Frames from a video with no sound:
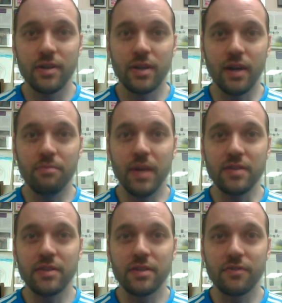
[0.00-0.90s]
a
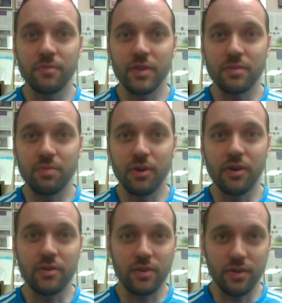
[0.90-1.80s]
message from this
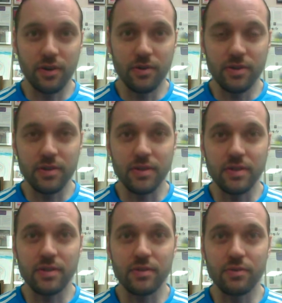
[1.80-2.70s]
blog to
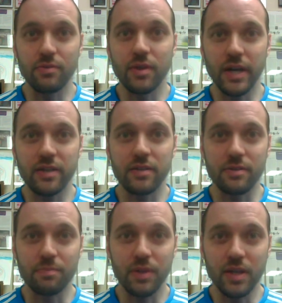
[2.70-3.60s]
coaches who like to
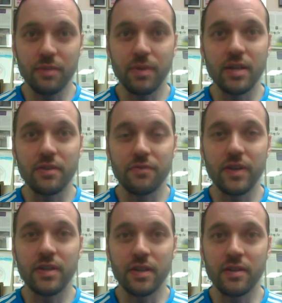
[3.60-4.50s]
play by
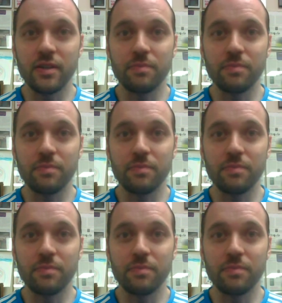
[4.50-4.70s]
defending deep